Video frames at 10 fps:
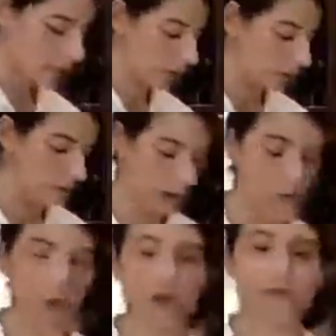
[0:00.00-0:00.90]
So now
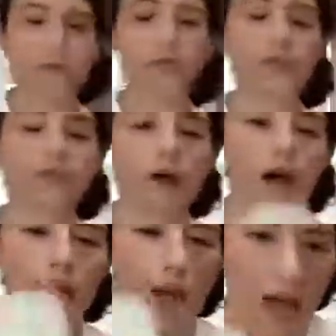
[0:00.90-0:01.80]
we have 2
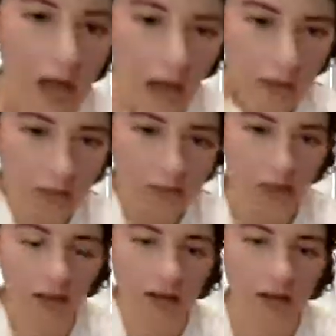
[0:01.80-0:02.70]
onion halves that look